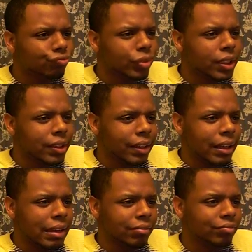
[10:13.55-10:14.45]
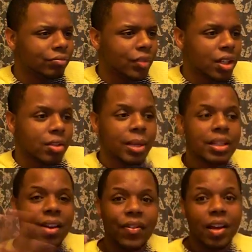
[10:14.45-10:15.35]
Is that the end? Those are my
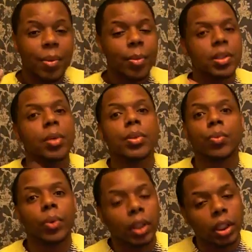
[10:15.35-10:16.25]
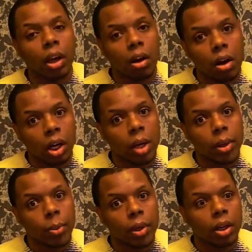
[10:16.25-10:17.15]
top 5 moments. It was really hard coming
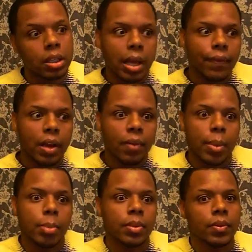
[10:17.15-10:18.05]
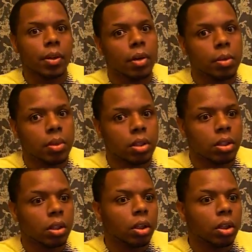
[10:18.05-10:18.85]
up with a top 5 moments for the Grammys.